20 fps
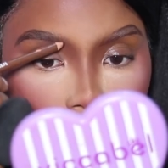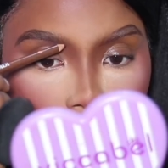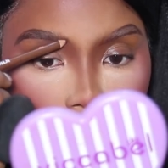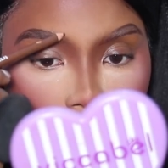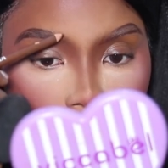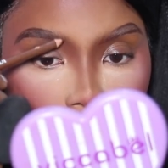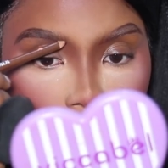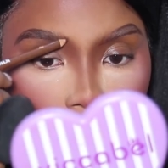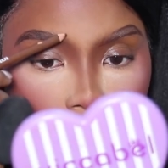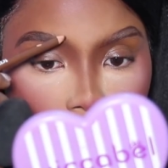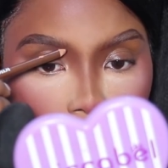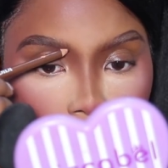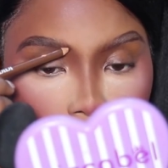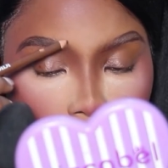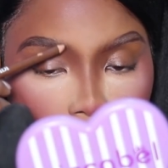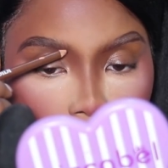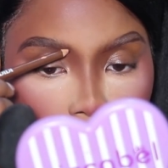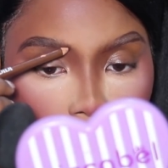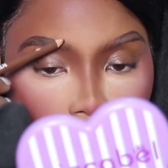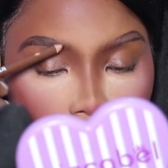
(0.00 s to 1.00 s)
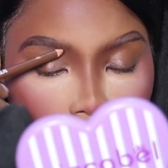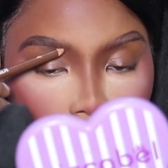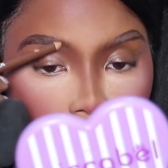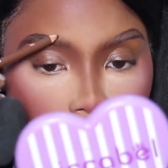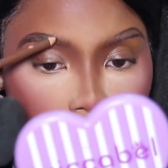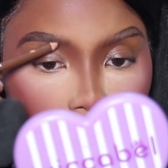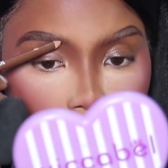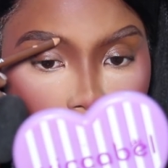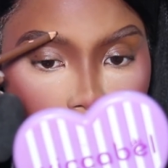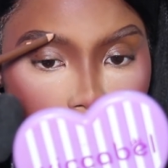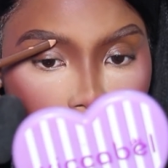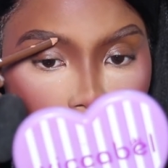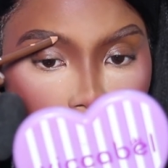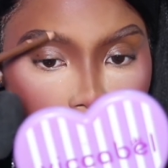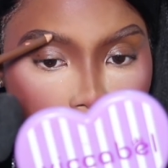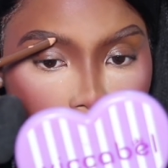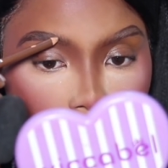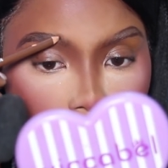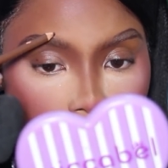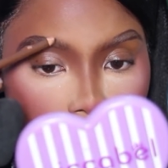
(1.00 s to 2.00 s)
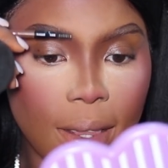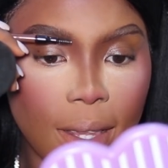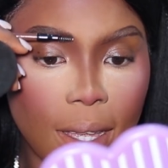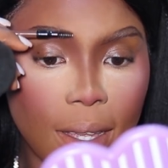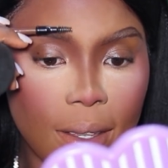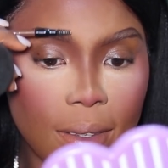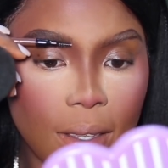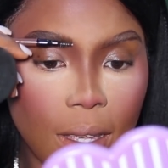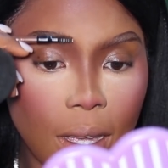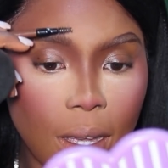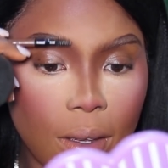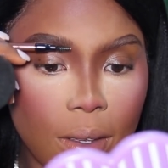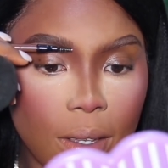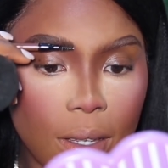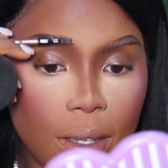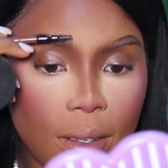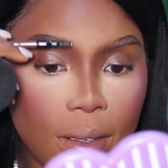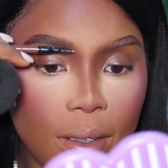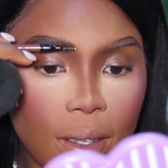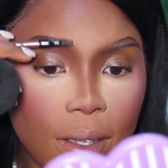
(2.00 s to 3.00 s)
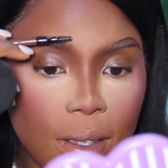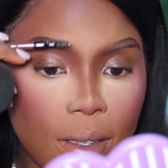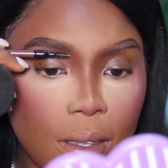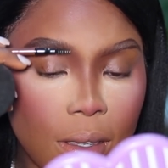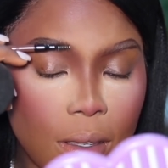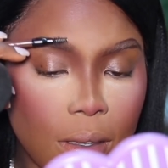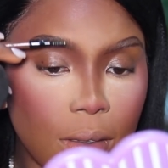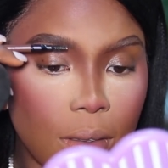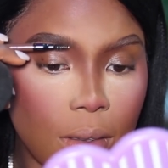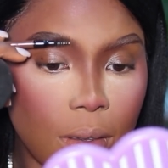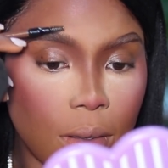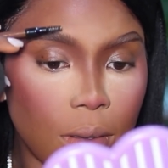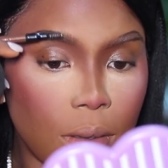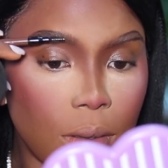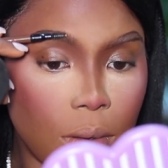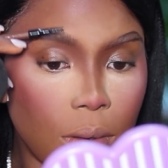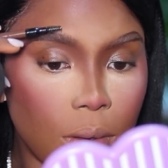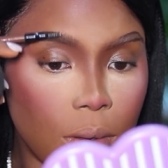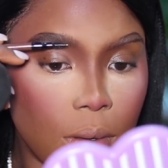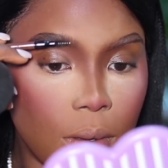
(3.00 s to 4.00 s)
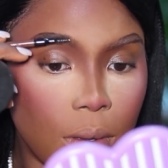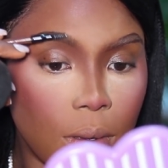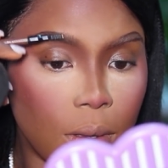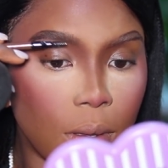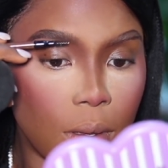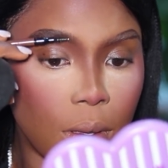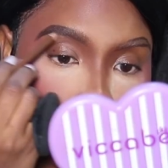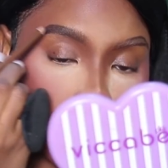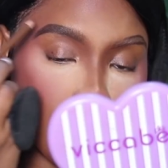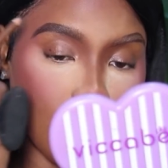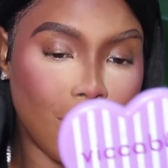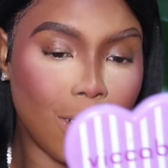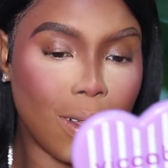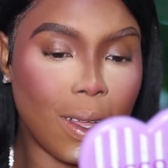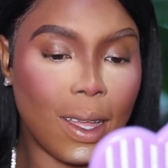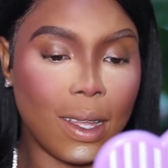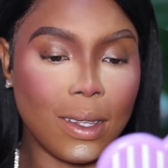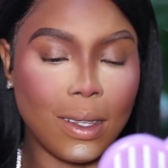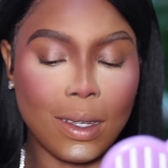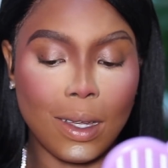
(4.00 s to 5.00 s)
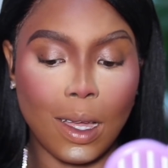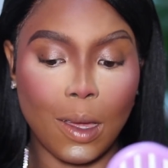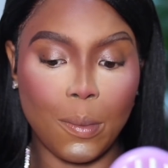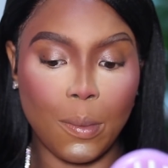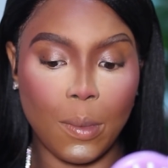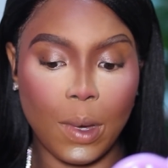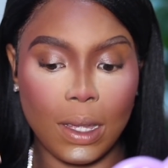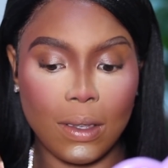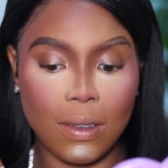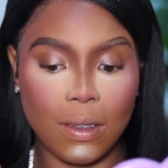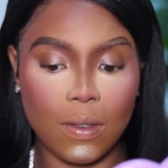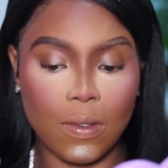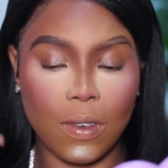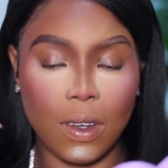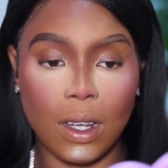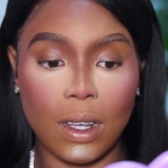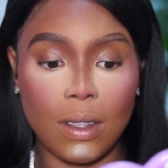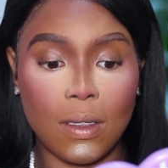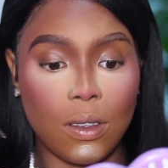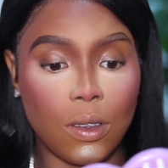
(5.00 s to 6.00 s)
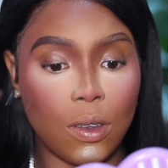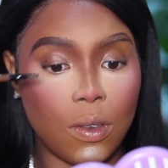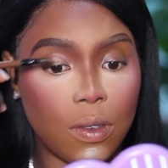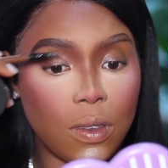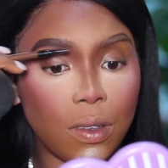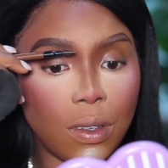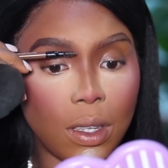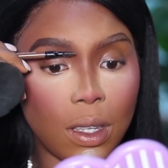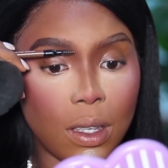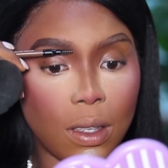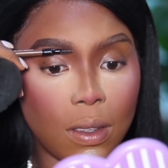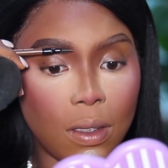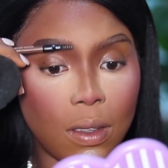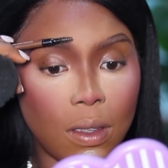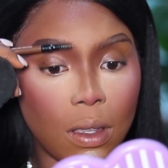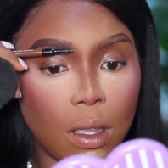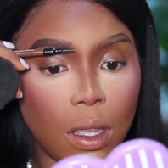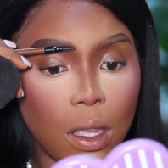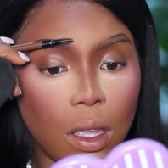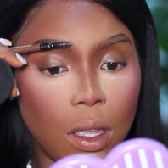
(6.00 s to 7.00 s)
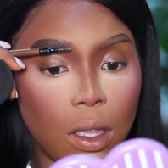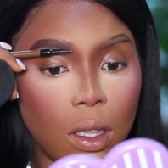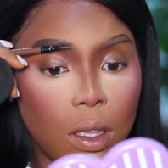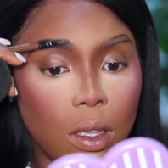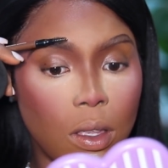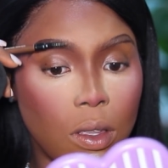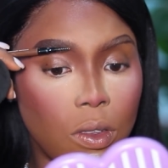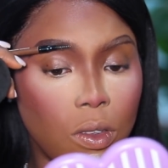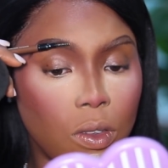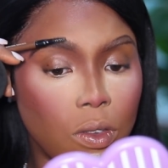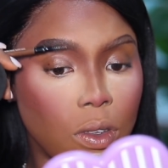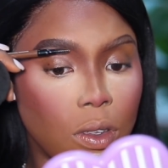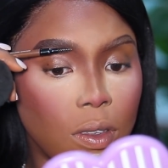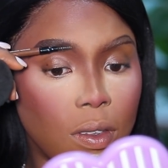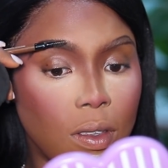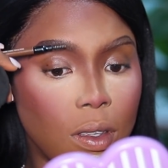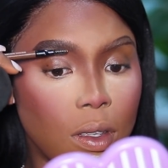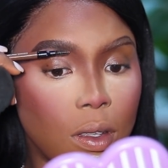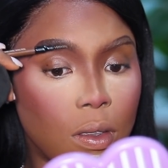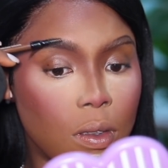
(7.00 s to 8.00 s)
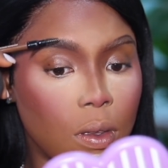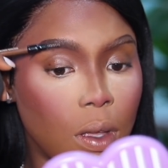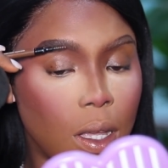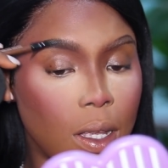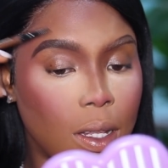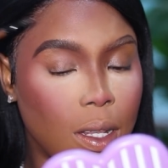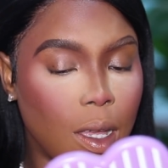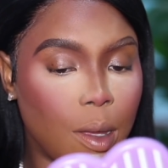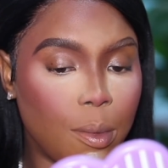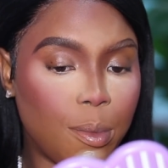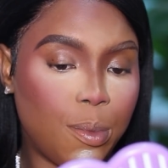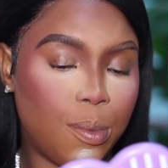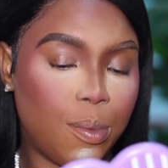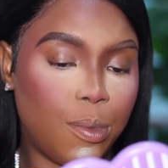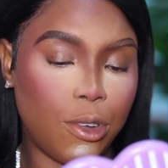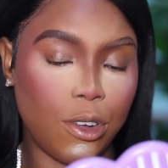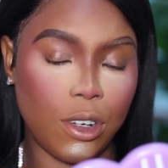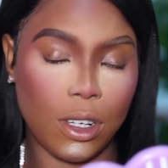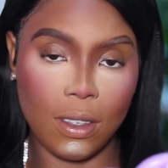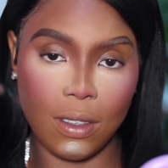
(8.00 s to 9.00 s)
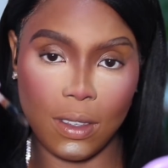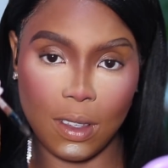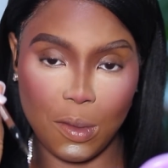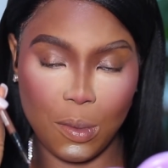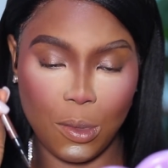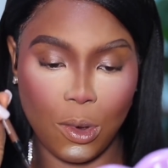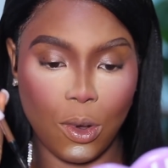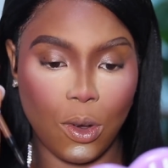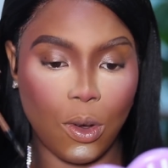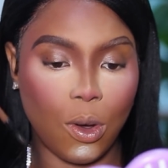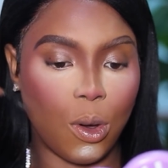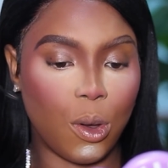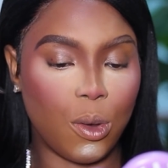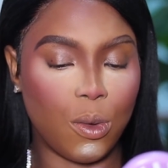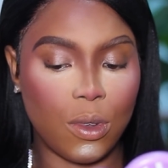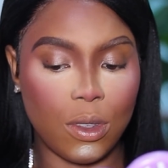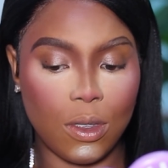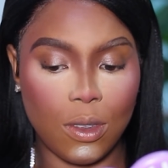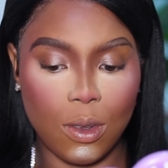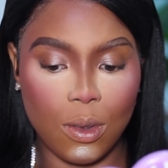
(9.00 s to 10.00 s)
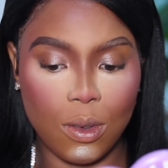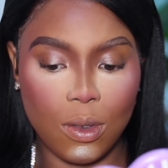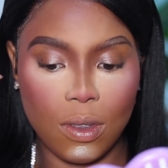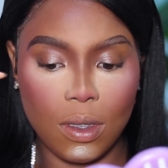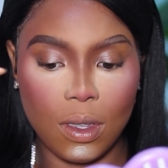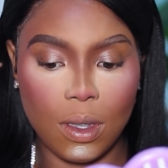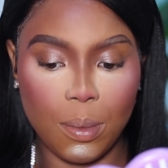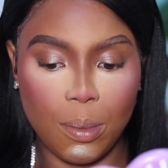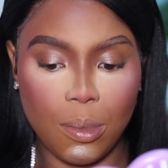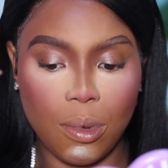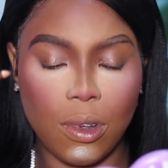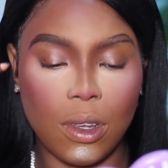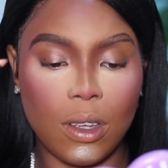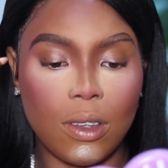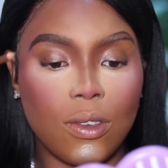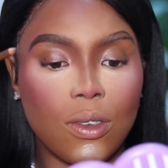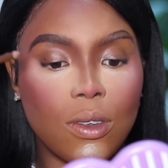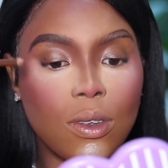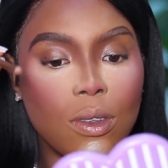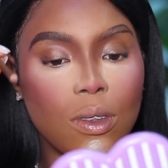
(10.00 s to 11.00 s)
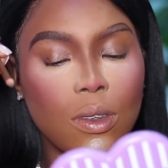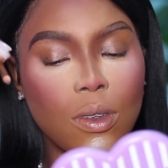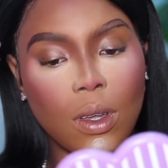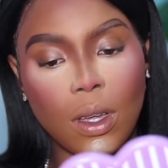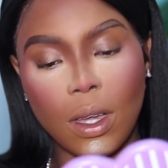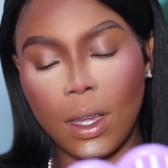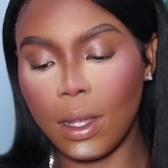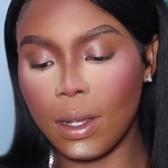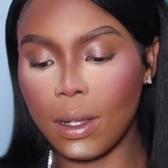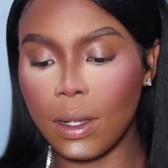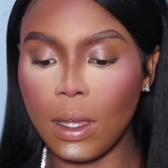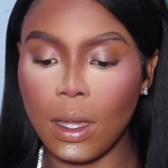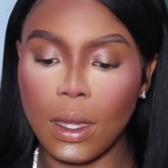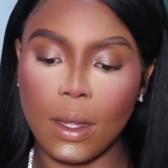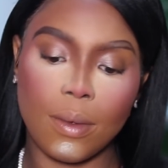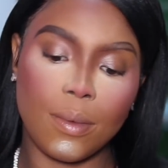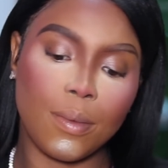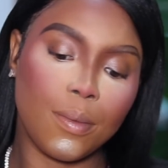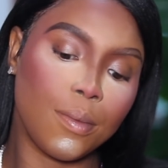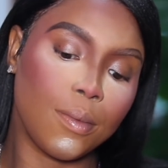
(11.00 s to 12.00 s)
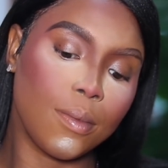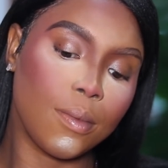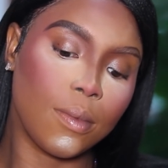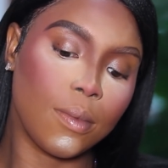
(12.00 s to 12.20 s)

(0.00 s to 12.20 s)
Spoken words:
quickly. And that's how easy it is to do. And it can match a variety of shades. You just need to either press it more or reduce the pressure in your hand. And